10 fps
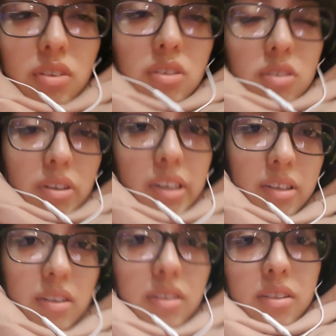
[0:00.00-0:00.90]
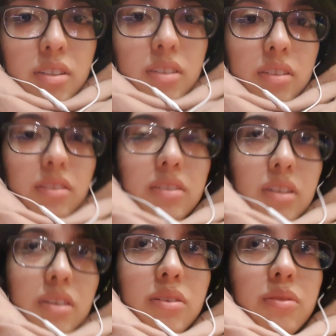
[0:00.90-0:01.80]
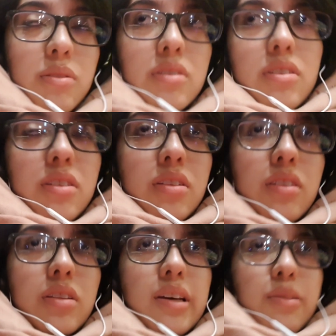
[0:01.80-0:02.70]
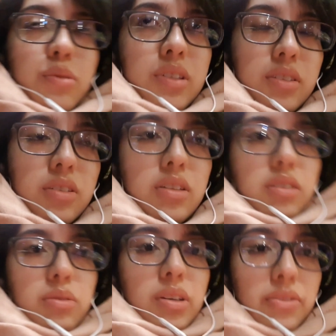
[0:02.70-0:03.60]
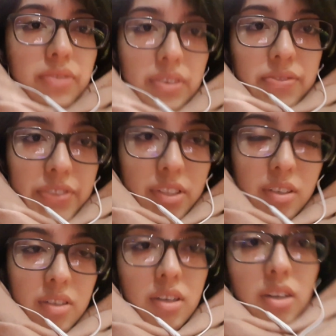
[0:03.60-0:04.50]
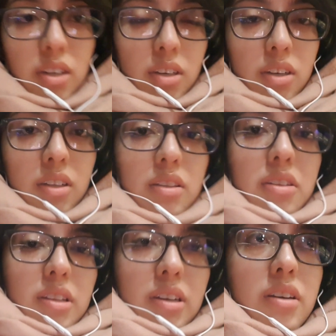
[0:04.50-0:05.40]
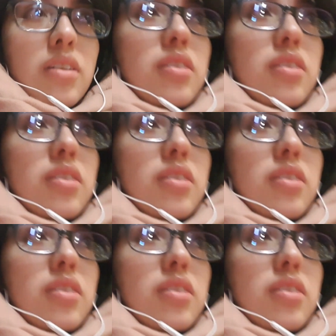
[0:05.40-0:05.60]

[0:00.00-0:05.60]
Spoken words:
okay, so that was on the 25th. Today,